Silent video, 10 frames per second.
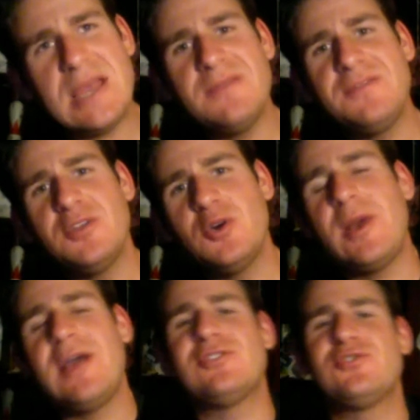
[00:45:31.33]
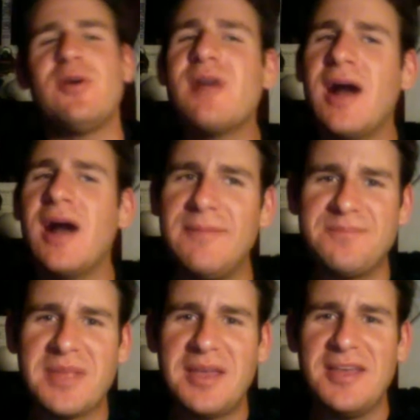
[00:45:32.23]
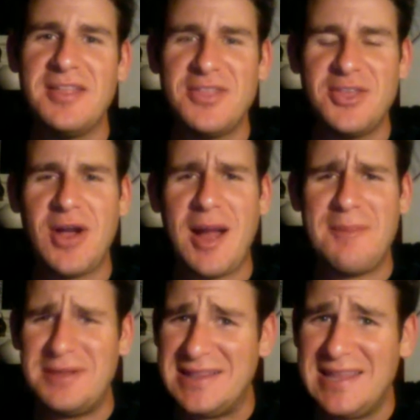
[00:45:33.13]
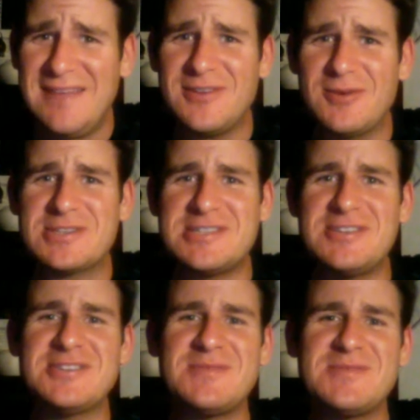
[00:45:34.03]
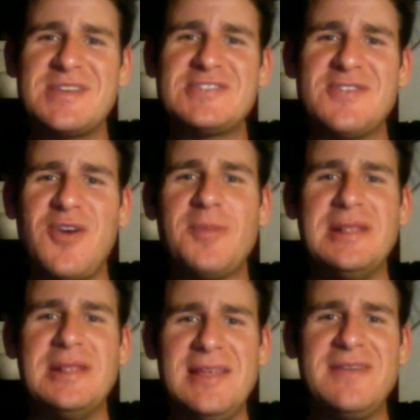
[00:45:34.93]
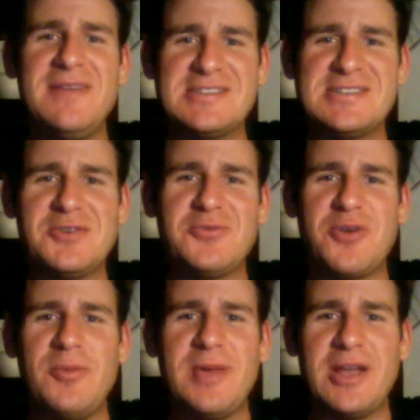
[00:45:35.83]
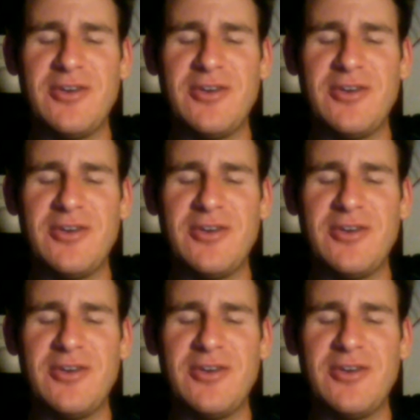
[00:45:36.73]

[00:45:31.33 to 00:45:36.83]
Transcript: flew away on Drogon, I believe there were still some sons of harpy living and still roaming around.